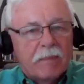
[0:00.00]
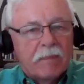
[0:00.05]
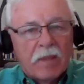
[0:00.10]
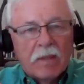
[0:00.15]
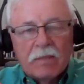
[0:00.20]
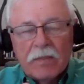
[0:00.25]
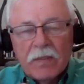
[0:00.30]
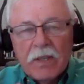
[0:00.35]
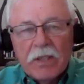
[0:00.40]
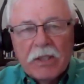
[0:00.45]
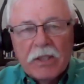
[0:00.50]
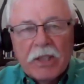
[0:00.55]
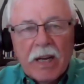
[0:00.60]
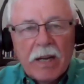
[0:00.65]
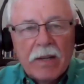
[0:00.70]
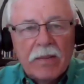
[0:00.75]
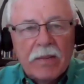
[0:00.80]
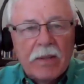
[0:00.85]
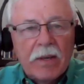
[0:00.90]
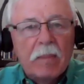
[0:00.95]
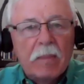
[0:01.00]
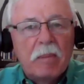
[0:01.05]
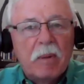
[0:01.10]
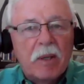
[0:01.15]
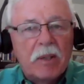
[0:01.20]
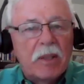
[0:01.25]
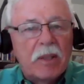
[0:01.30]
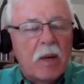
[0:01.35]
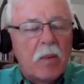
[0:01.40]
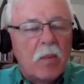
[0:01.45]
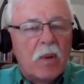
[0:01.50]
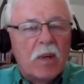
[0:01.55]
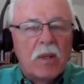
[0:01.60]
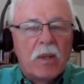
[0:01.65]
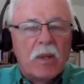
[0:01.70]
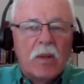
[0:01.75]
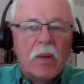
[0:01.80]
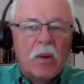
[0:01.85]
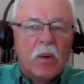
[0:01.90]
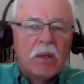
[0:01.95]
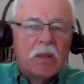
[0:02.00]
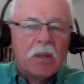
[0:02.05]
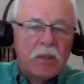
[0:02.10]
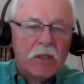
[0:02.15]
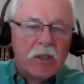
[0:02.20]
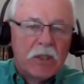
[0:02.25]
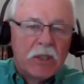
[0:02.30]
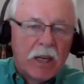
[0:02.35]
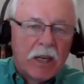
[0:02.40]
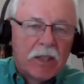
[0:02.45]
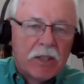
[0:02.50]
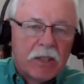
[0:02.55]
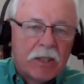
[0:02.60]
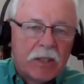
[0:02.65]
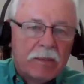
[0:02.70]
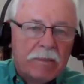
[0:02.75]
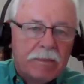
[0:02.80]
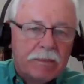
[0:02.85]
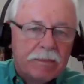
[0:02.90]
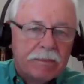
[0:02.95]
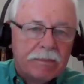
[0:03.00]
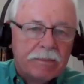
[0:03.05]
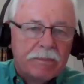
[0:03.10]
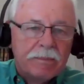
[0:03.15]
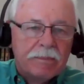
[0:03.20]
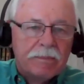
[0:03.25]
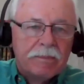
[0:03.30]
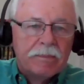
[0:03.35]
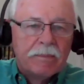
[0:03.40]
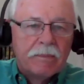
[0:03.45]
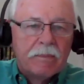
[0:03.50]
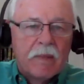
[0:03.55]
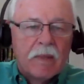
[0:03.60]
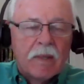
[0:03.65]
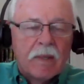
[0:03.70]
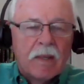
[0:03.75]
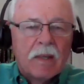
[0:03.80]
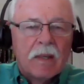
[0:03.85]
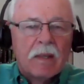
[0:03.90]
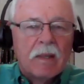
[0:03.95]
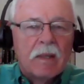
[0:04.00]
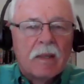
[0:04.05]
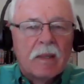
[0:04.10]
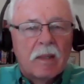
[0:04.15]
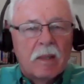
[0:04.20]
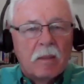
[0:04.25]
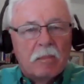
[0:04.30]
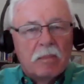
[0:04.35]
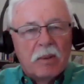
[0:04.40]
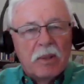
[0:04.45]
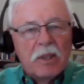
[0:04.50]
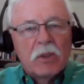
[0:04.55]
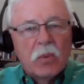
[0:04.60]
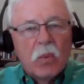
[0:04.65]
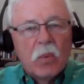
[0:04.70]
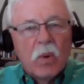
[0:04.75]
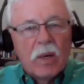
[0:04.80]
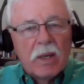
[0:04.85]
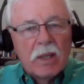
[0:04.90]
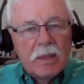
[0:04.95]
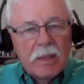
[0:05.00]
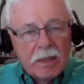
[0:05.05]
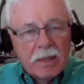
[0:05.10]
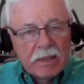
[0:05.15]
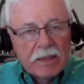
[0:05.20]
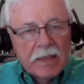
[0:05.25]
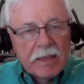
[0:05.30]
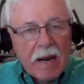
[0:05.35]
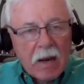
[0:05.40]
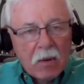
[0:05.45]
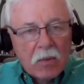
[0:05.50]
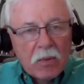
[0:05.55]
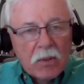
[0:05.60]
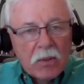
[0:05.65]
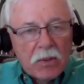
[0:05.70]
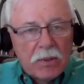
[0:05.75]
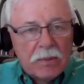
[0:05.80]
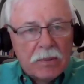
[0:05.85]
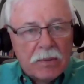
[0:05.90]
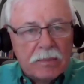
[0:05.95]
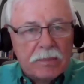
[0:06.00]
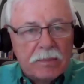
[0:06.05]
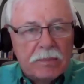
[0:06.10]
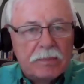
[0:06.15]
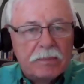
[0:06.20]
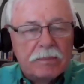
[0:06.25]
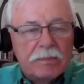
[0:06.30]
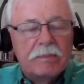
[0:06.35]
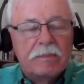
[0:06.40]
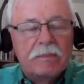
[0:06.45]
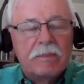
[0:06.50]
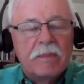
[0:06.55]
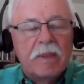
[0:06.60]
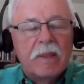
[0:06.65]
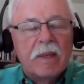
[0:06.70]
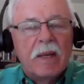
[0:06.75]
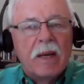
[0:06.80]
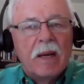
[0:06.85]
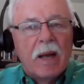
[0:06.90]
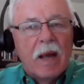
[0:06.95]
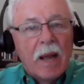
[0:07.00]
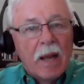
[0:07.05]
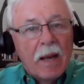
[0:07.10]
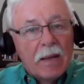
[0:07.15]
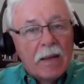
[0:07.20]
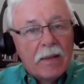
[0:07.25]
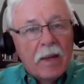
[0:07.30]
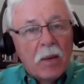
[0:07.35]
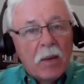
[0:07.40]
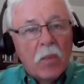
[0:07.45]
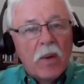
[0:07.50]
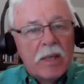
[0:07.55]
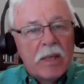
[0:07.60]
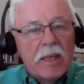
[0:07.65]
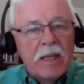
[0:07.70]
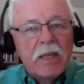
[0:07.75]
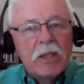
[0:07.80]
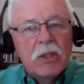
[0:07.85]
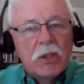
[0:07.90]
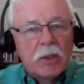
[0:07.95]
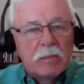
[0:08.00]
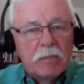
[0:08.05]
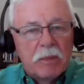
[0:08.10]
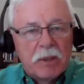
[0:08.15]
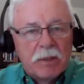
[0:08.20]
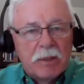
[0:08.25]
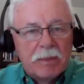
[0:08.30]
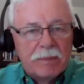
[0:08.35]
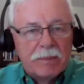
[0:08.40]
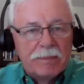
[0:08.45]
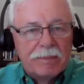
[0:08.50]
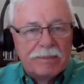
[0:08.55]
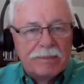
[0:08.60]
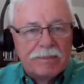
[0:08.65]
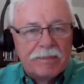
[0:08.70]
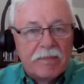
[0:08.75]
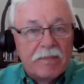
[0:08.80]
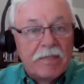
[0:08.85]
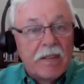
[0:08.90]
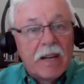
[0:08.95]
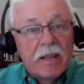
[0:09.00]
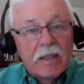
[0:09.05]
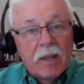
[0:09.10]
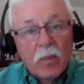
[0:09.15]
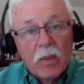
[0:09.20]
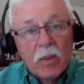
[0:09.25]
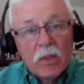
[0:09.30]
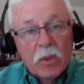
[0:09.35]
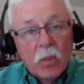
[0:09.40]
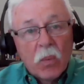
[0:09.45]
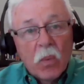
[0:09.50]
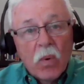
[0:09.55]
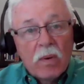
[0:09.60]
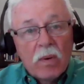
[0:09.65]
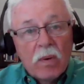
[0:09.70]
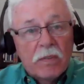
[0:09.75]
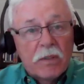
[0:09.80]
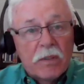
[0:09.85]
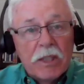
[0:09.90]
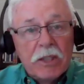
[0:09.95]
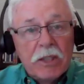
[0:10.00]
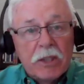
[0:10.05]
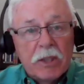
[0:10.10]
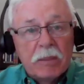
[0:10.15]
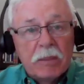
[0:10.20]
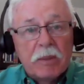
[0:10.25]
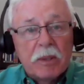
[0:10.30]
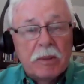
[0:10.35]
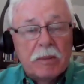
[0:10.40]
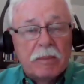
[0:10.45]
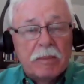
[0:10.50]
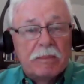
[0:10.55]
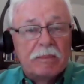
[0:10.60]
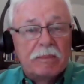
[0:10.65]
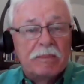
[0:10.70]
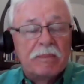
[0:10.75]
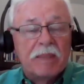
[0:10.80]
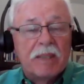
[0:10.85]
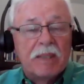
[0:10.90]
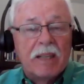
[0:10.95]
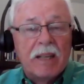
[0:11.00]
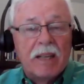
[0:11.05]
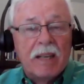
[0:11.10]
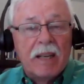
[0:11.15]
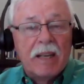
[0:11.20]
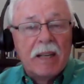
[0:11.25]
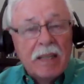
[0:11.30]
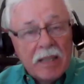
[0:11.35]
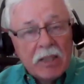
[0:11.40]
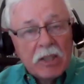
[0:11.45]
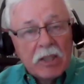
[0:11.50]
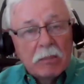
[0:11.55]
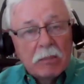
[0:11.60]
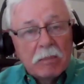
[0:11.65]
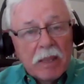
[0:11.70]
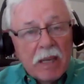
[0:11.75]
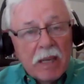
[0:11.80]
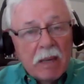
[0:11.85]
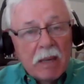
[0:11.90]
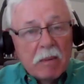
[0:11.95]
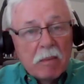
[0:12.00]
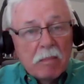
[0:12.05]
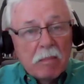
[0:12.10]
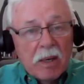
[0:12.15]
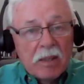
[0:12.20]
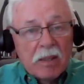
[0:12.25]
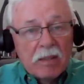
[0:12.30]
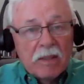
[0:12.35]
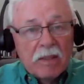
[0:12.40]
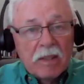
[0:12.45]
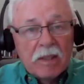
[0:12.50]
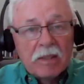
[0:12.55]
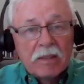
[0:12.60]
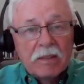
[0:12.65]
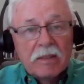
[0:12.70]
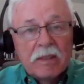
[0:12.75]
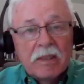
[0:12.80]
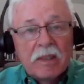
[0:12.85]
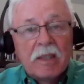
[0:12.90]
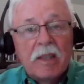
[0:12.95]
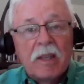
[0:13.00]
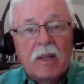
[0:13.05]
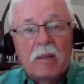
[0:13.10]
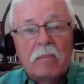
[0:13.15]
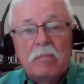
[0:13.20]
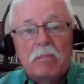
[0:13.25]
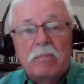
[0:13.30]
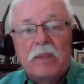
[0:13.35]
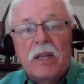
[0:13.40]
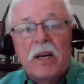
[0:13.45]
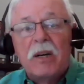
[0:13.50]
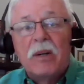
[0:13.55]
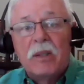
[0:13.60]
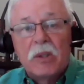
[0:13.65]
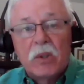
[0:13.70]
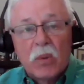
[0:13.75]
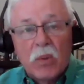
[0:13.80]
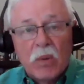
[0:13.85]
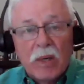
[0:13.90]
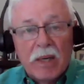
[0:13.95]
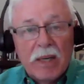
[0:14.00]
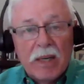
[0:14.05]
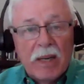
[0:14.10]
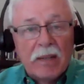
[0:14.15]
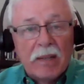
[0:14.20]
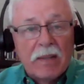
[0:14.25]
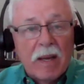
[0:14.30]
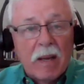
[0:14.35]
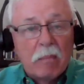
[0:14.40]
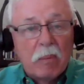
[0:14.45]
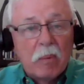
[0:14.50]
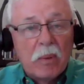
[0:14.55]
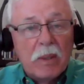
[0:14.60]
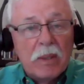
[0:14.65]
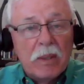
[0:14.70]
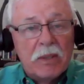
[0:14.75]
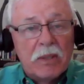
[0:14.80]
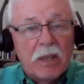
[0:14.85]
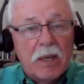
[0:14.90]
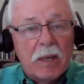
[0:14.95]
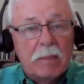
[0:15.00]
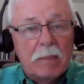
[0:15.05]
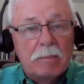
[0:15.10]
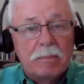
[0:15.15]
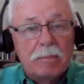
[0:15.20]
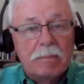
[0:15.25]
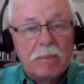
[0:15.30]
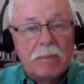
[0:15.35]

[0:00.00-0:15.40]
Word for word: The French got their part. They wanted the northern section. The Brits wanted the south. And they wanted Egypt. In fact, they went to war for Egypt. And Egypt became a part of their, their territory at that point in time.